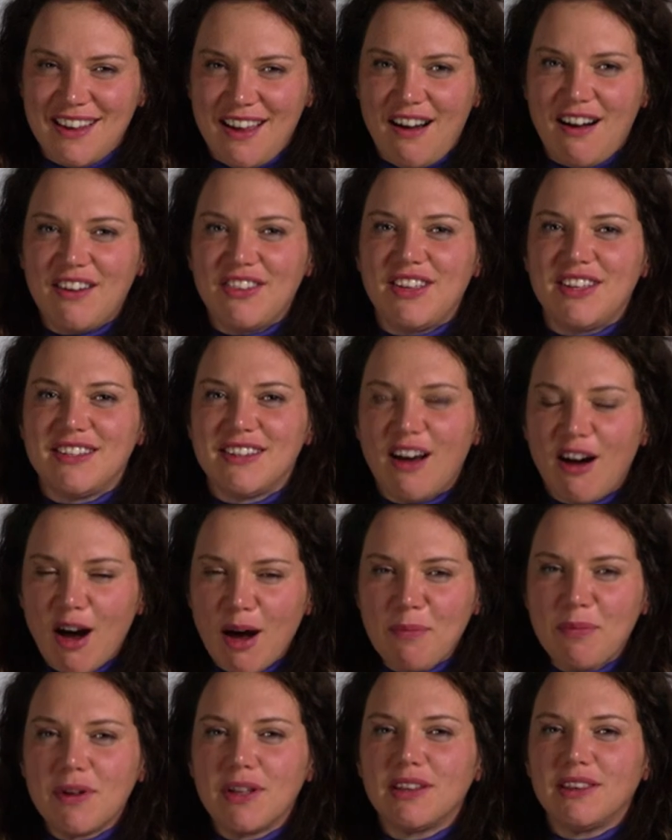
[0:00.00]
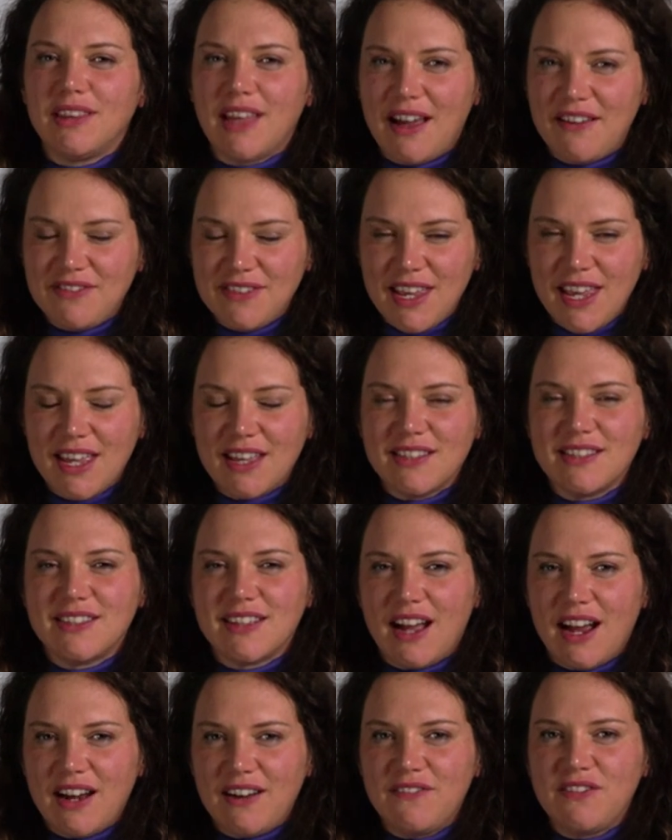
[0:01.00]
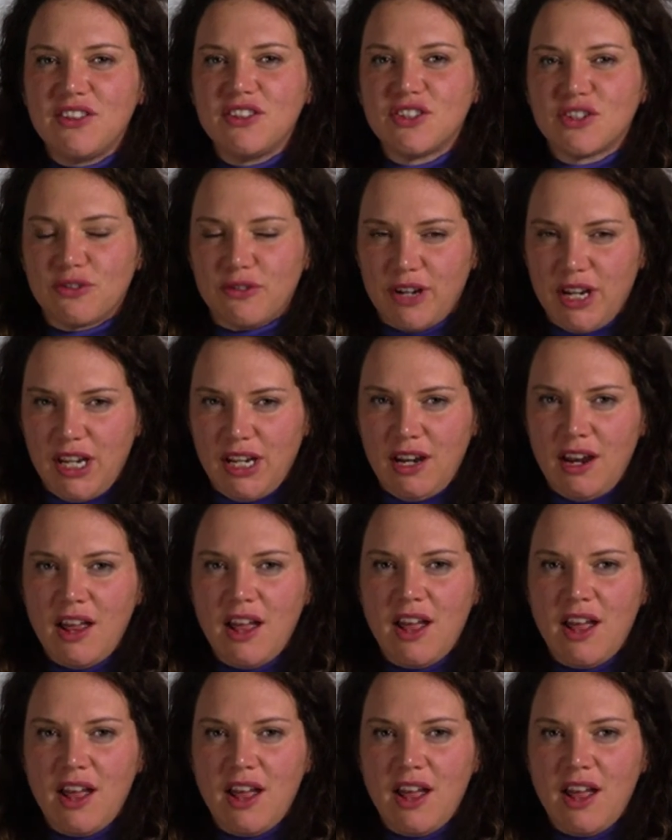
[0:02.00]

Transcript: On the top left-hand side of the screen,